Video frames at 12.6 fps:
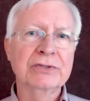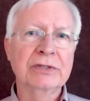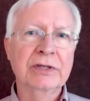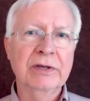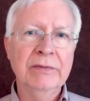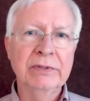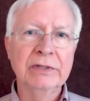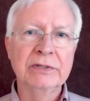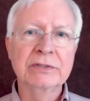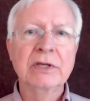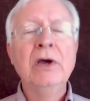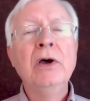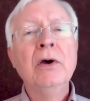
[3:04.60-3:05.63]

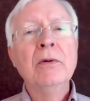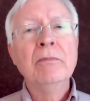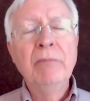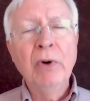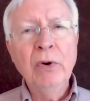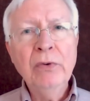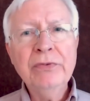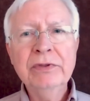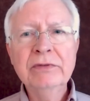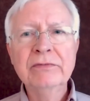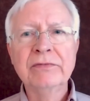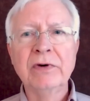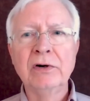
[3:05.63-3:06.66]
companies both
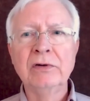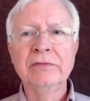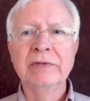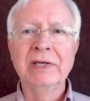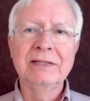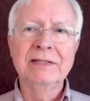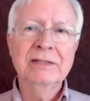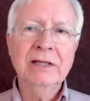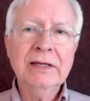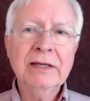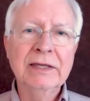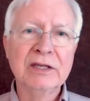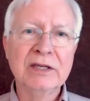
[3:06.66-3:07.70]
involved a
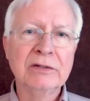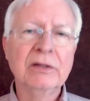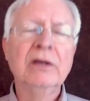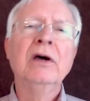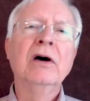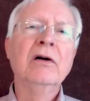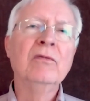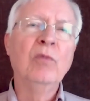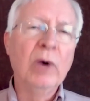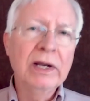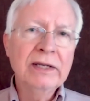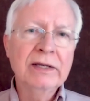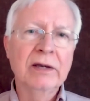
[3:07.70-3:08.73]
tuck-in of
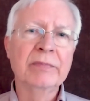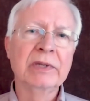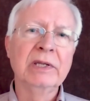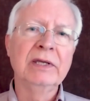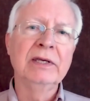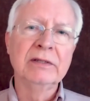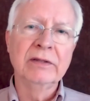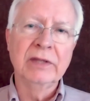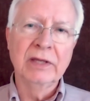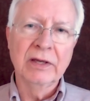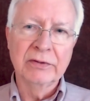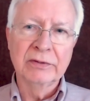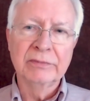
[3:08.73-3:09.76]
one company into
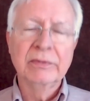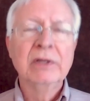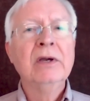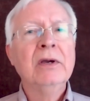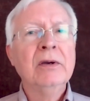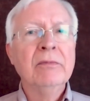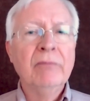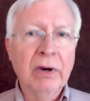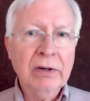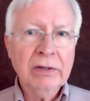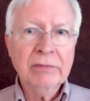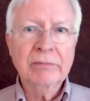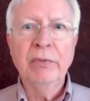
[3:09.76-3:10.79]
the other.
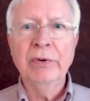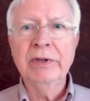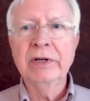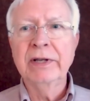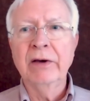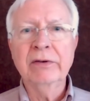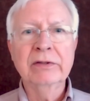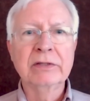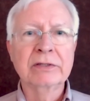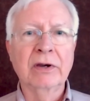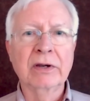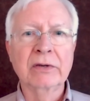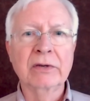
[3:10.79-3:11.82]
Mark pointed out in the
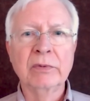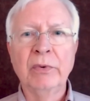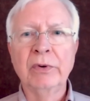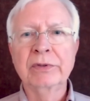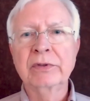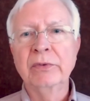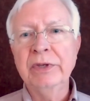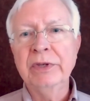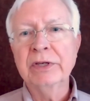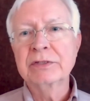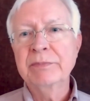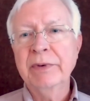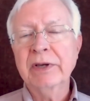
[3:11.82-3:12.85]
target report that we
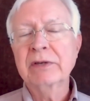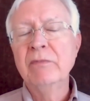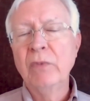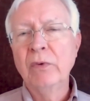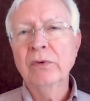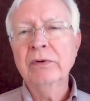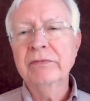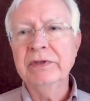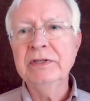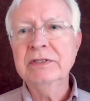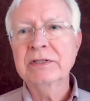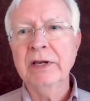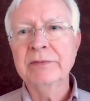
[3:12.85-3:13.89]
expect more of
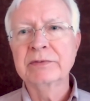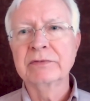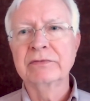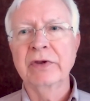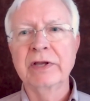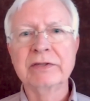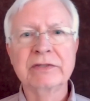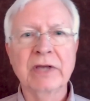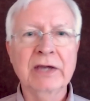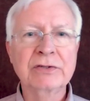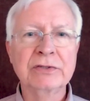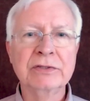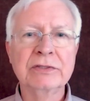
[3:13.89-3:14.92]
these types of
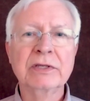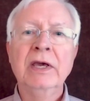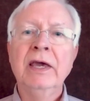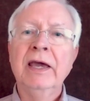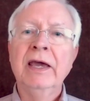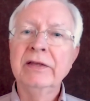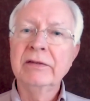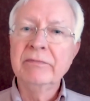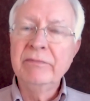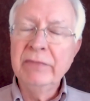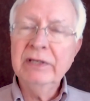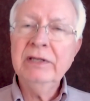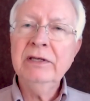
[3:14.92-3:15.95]
transactions and that
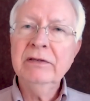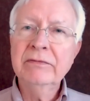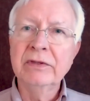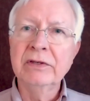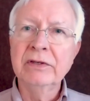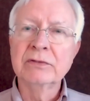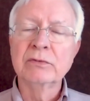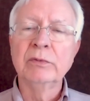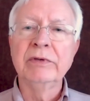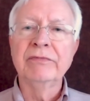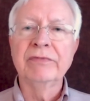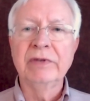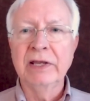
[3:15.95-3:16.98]
many of these will
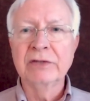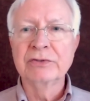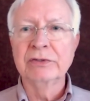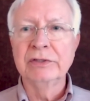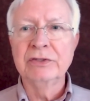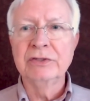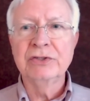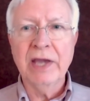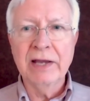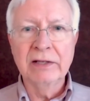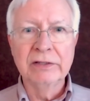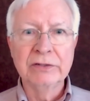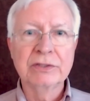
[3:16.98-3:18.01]
be financially
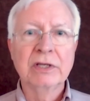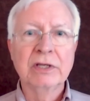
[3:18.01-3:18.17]
challenged,